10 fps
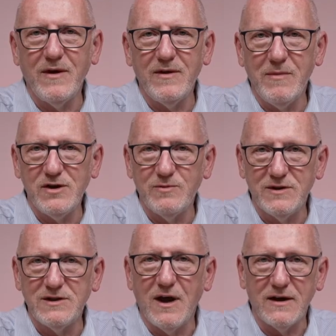that the
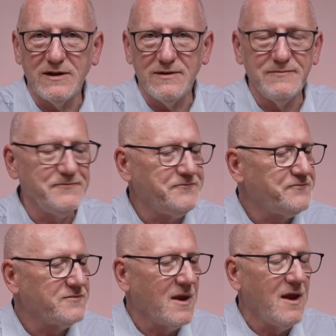measurement started.
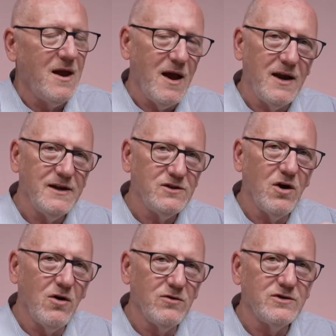And it's
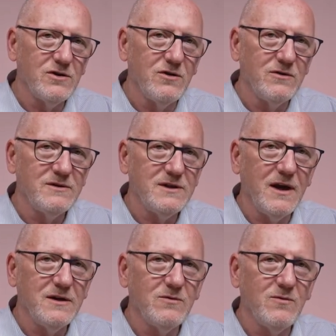also
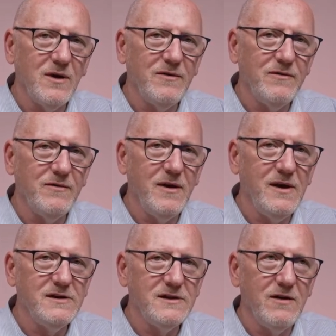synced with
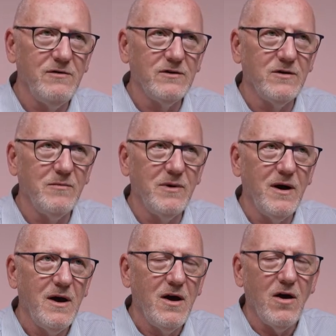the serial
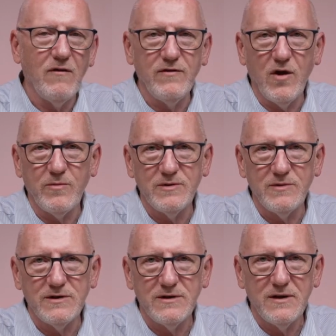number of the
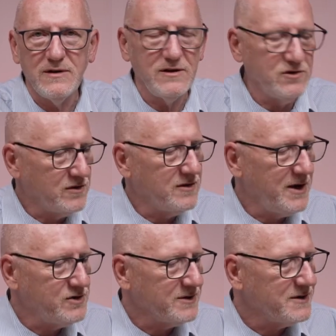Optimus that took the
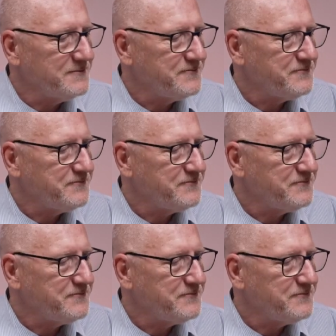measurement.